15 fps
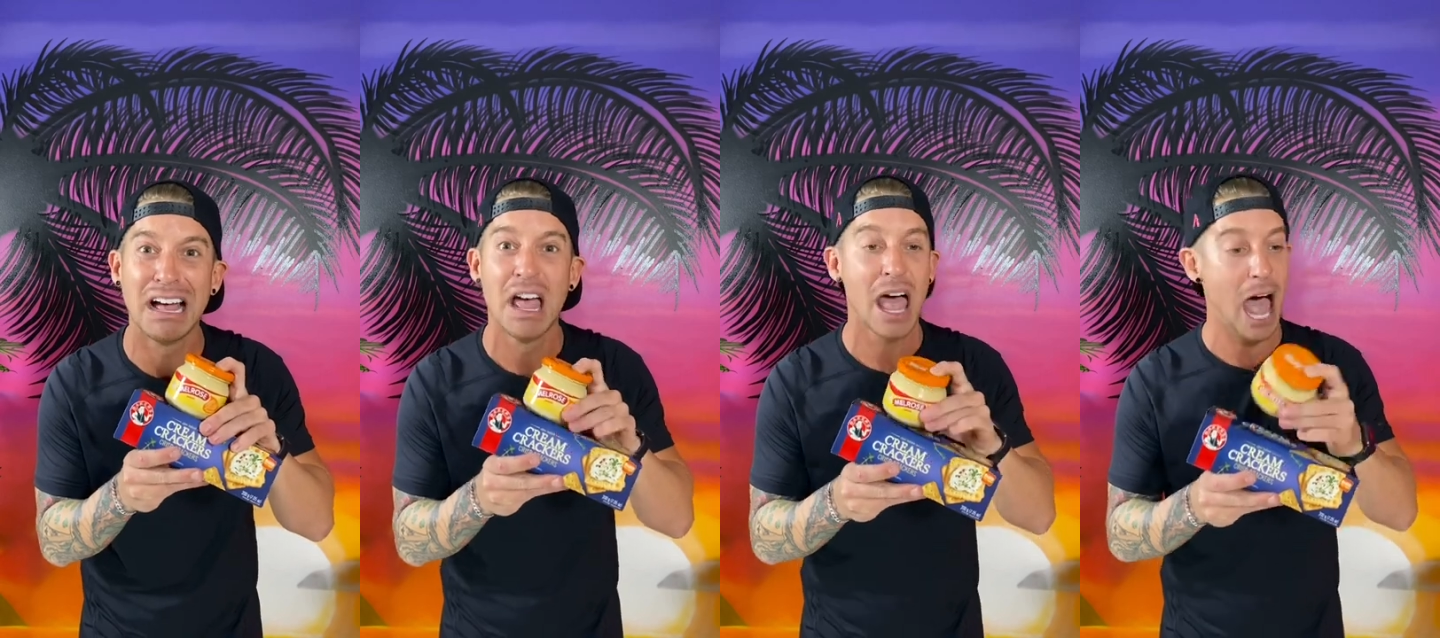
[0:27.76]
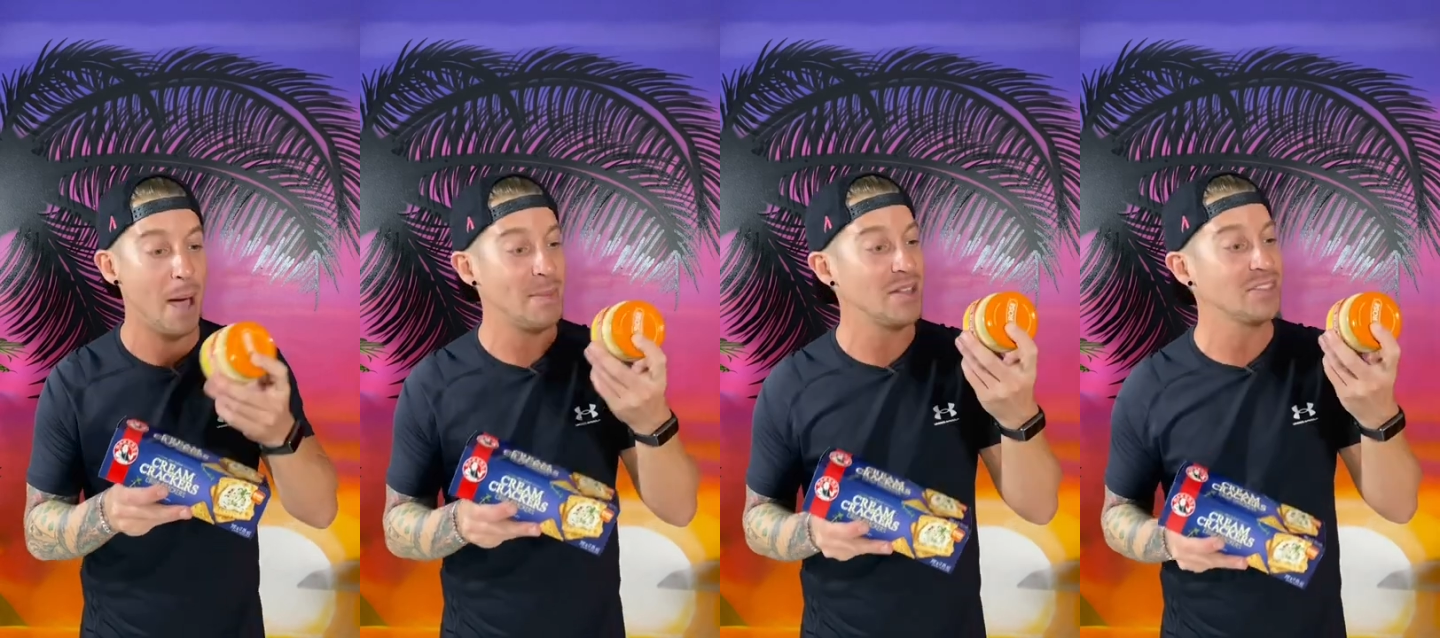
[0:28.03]

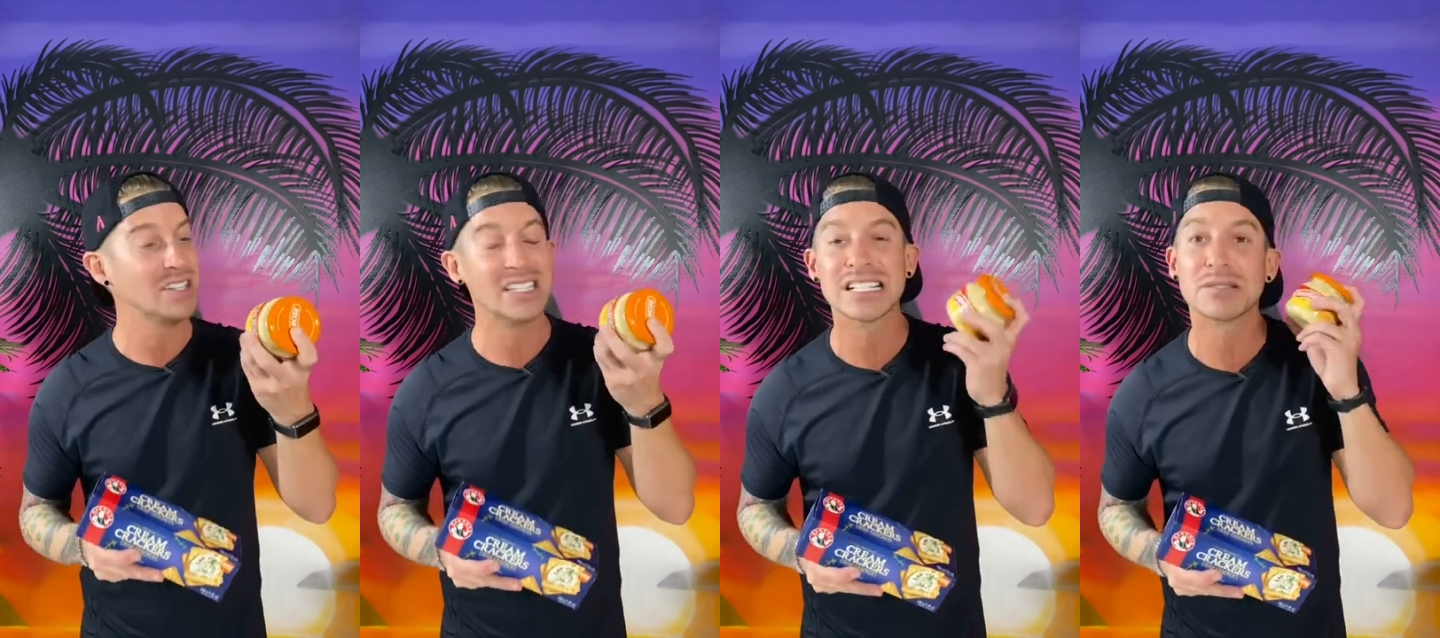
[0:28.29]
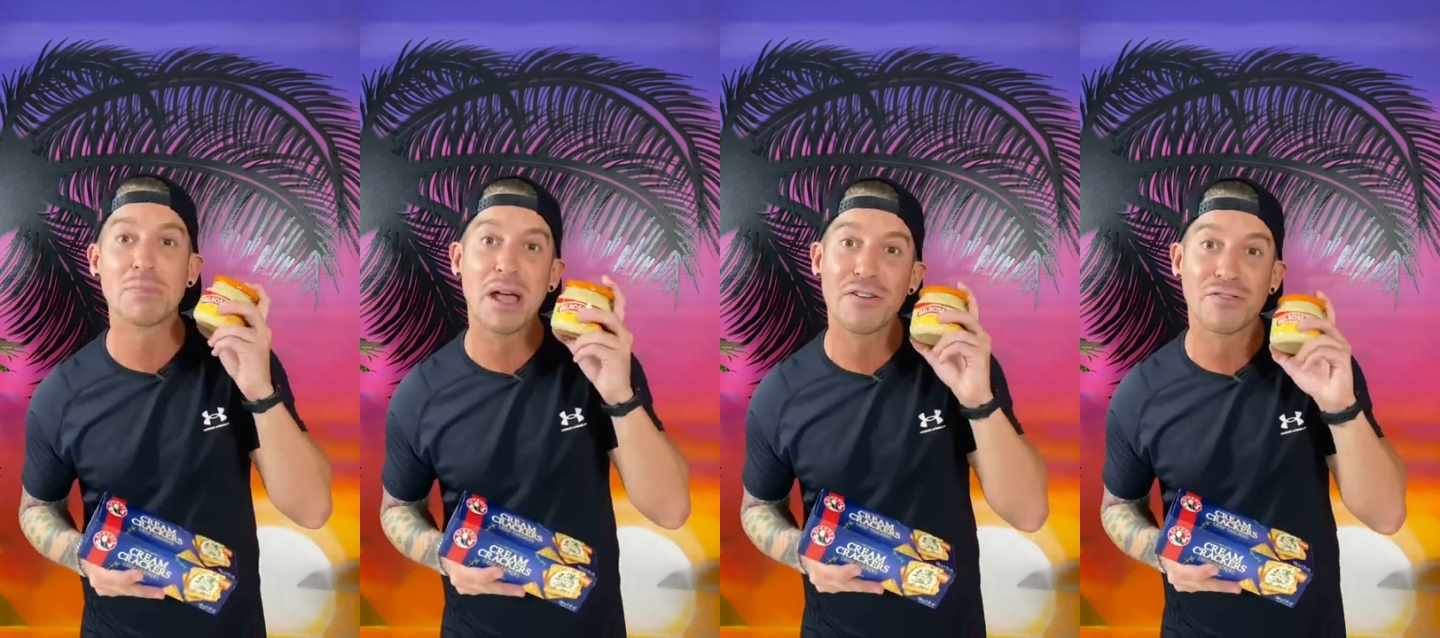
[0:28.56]
I mean, this
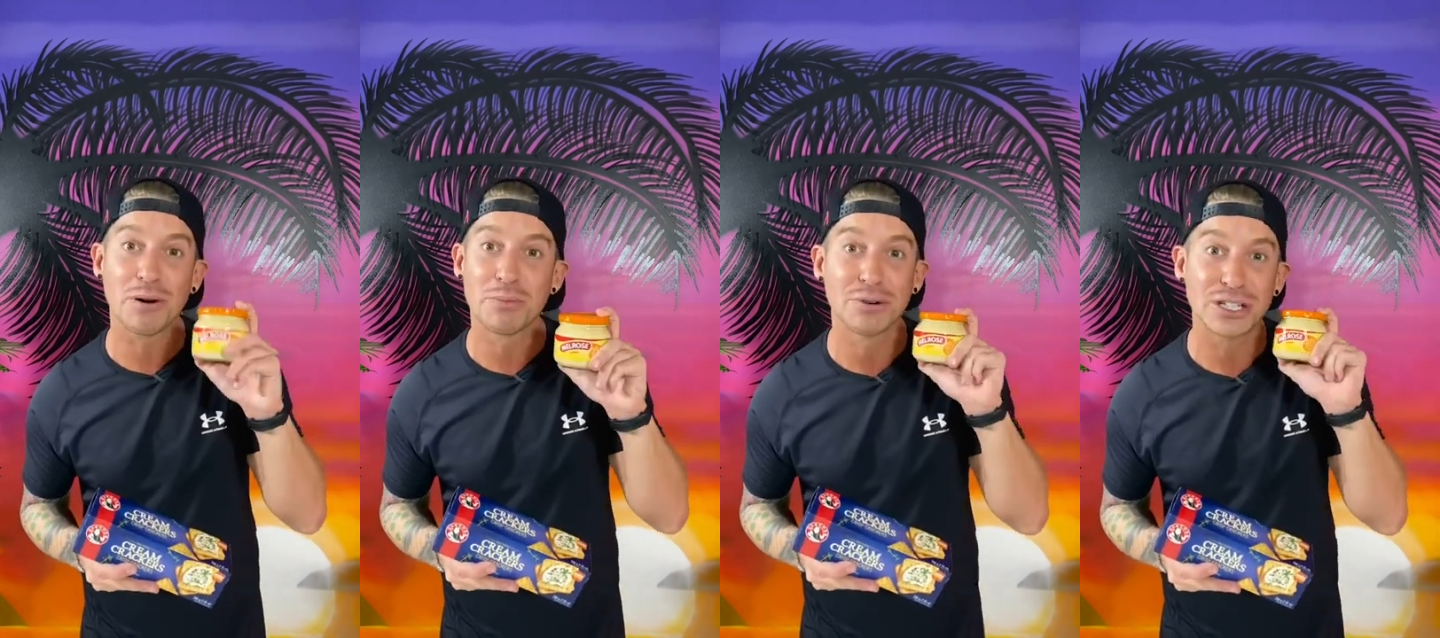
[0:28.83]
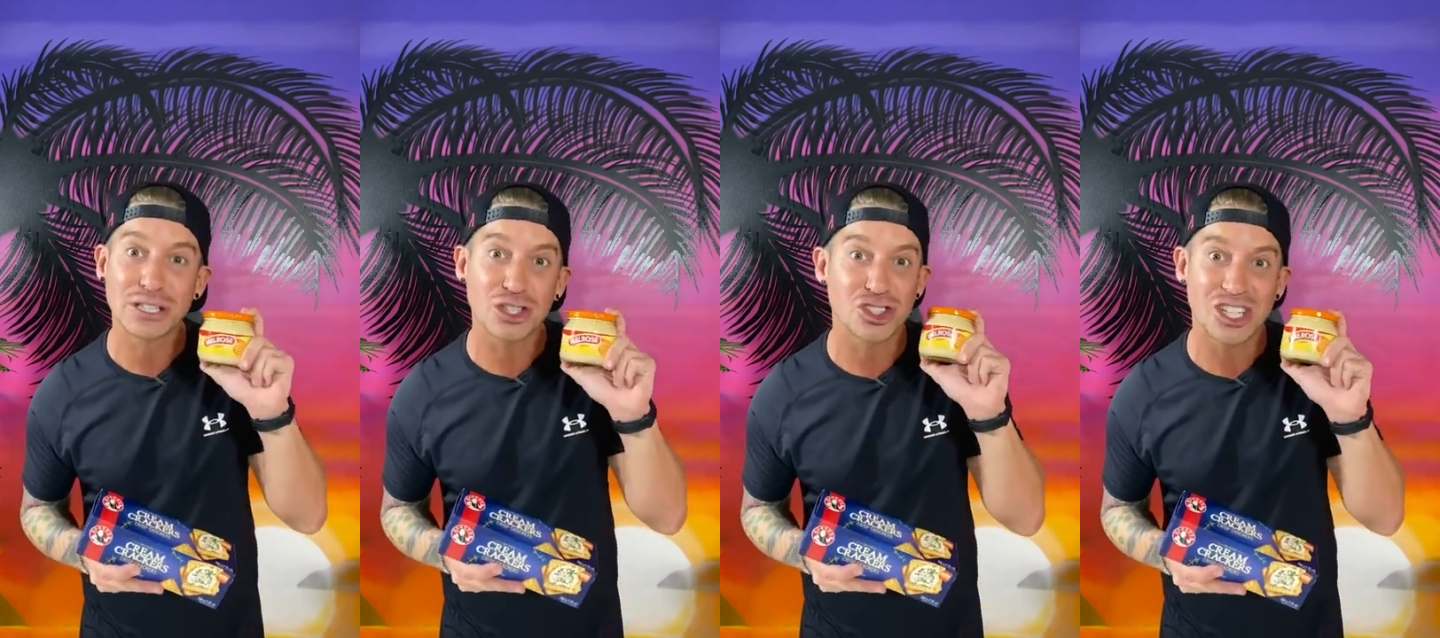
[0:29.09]
is made from
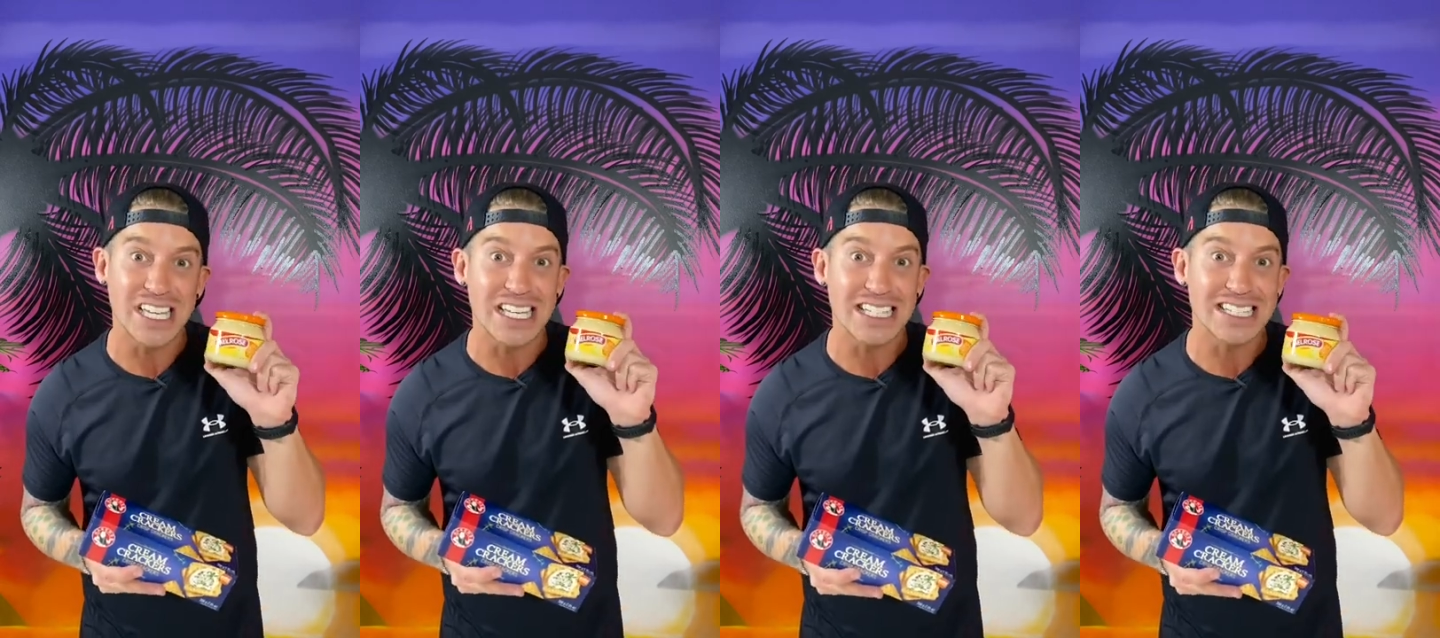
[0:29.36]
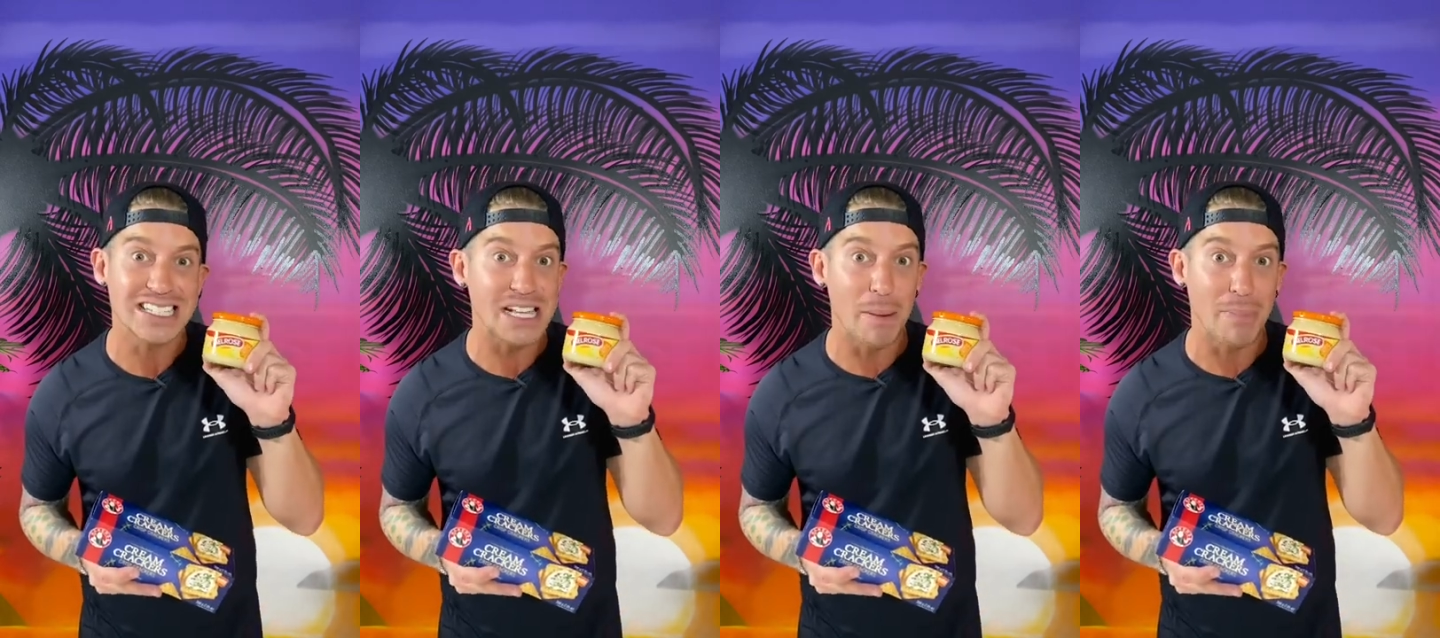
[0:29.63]
real cheese,